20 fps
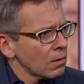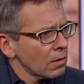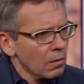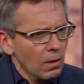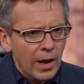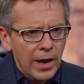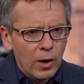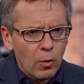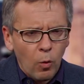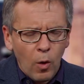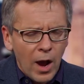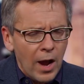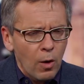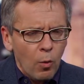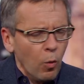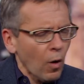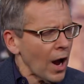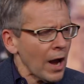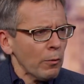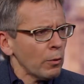Like,
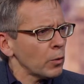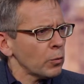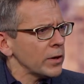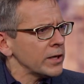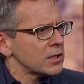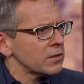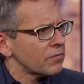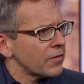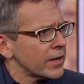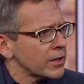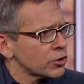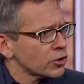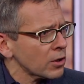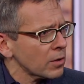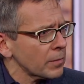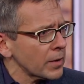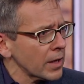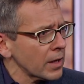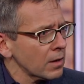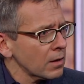why would we defend
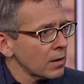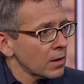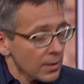Germany?